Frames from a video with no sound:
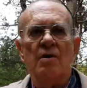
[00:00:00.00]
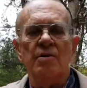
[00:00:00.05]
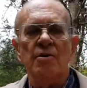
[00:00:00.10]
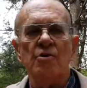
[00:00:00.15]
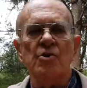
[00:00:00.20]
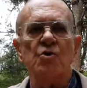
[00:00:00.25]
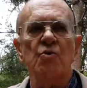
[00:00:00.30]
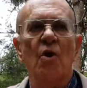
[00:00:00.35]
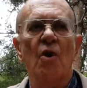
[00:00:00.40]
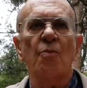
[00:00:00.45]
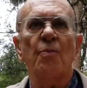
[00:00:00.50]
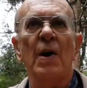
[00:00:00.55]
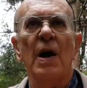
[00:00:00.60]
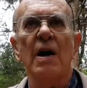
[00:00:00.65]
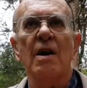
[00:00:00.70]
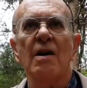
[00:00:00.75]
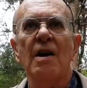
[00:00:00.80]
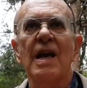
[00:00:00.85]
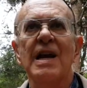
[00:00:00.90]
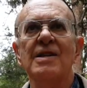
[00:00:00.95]
used 12-power
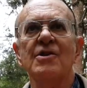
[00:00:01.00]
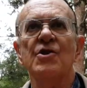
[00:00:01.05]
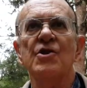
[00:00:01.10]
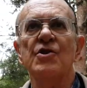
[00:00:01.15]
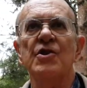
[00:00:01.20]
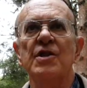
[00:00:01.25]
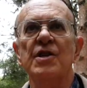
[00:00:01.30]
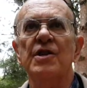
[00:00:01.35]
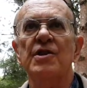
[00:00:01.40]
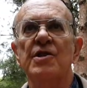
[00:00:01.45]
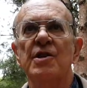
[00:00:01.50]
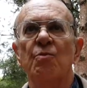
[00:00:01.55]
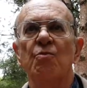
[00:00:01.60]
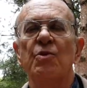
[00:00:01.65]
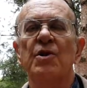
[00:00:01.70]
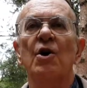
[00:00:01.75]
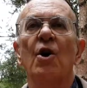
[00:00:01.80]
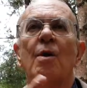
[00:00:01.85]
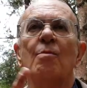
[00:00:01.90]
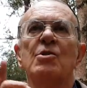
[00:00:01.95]
glasses, and he said
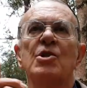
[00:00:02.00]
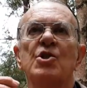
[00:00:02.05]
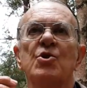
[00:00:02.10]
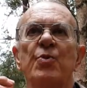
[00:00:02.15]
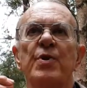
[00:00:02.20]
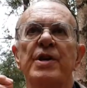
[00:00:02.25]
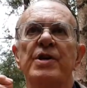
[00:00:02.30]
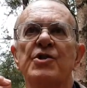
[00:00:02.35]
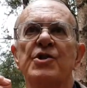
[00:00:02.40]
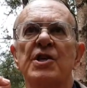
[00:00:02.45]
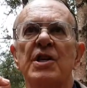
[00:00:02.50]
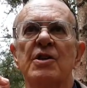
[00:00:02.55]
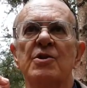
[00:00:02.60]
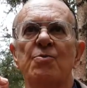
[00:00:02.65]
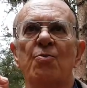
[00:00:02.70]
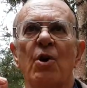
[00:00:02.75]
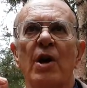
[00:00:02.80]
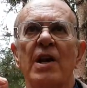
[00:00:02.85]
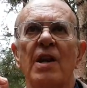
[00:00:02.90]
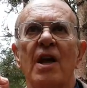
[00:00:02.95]
the object we could see as
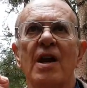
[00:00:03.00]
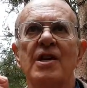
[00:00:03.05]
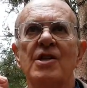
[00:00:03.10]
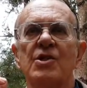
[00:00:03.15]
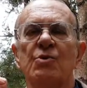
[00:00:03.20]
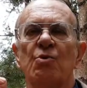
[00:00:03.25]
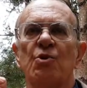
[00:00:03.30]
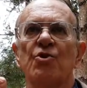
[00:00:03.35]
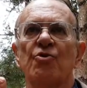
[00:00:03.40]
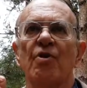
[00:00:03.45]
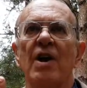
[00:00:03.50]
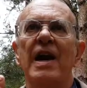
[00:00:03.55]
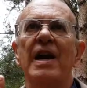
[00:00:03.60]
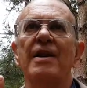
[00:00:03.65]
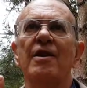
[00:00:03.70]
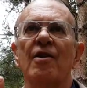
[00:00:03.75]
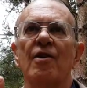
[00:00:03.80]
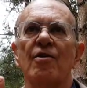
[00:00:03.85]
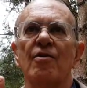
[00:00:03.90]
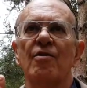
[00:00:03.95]
bright lights were
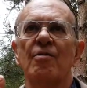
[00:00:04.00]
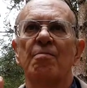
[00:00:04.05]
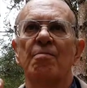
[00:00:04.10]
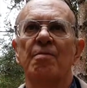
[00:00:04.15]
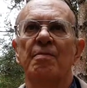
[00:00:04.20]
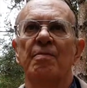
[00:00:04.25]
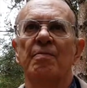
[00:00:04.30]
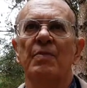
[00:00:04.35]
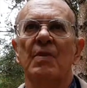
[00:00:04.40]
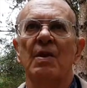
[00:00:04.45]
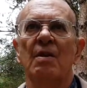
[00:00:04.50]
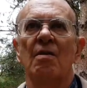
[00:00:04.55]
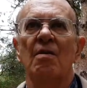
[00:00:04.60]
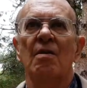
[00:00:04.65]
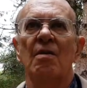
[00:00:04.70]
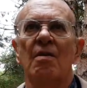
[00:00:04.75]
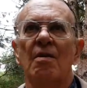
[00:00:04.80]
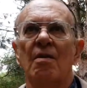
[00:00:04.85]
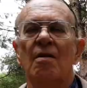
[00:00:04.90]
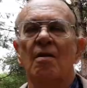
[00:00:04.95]
triangular.
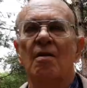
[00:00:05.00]
Right,